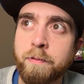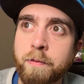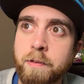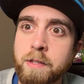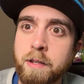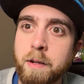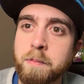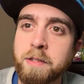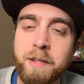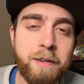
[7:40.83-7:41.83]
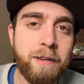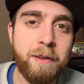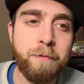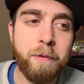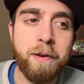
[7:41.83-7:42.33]
subs,
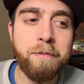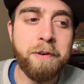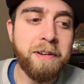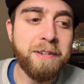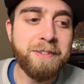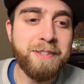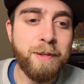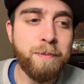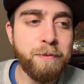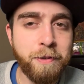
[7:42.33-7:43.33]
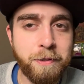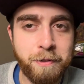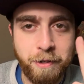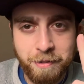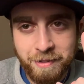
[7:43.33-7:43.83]
if we ever hit 100 subs, fingers
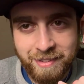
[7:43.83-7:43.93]
crossed.